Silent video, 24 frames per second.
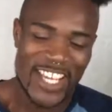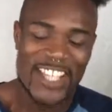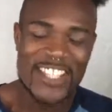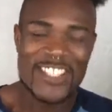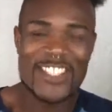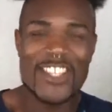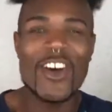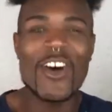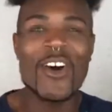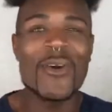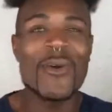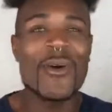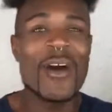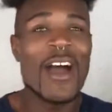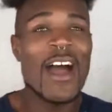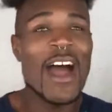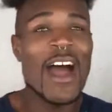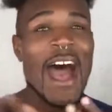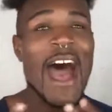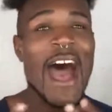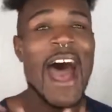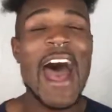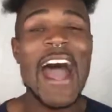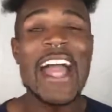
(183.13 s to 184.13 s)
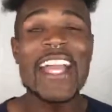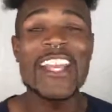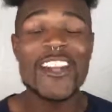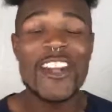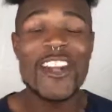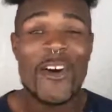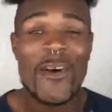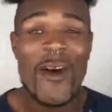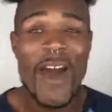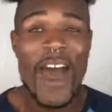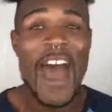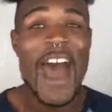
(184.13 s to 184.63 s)
So I
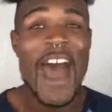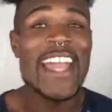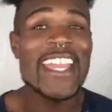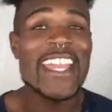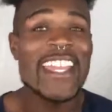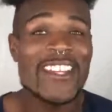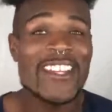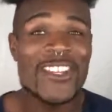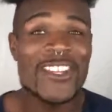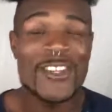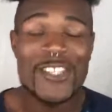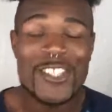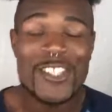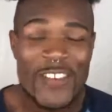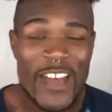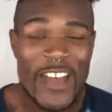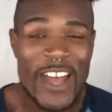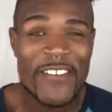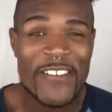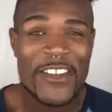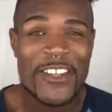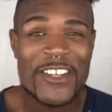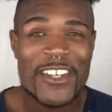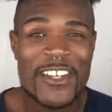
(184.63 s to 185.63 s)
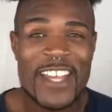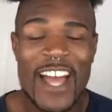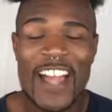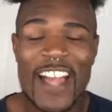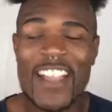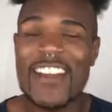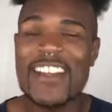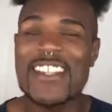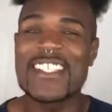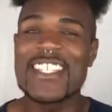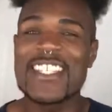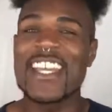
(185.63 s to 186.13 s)
know I could use
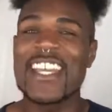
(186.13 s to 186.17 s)
$500